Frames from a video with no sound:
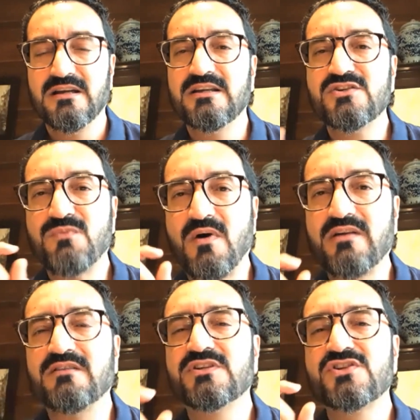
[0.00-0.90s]
is one
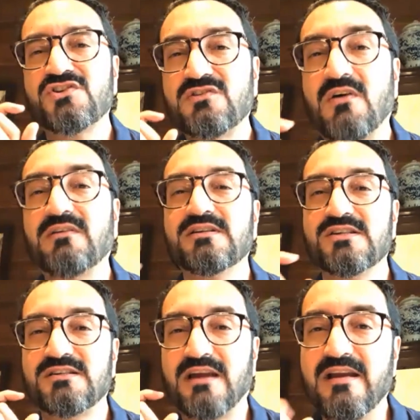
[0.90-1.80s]
of the
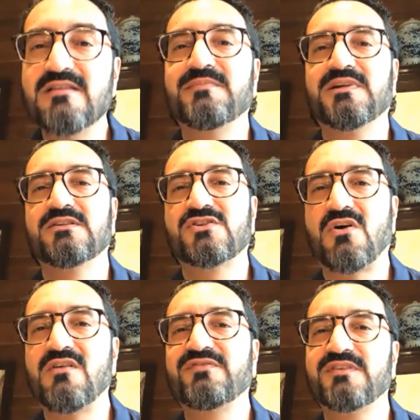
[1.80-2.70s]
strongest elements
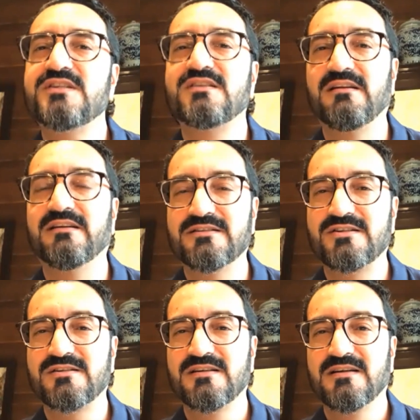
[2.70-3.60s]
of resilience.